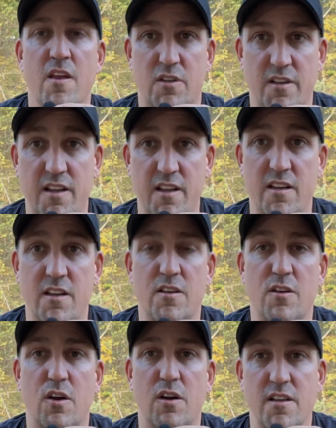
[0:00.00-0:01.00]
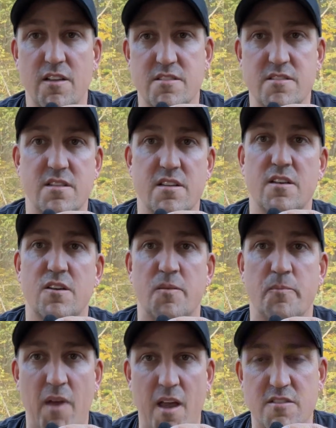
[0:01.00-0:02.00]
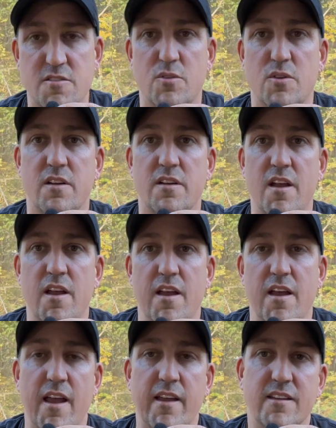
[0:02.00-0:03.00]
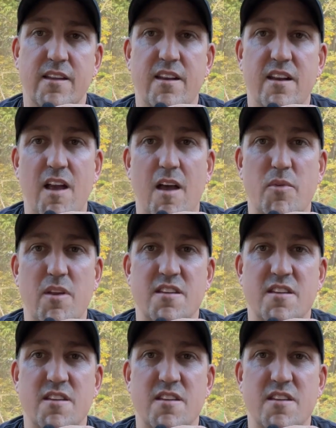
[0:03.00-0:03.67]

clean it or list it or measure it and get it up?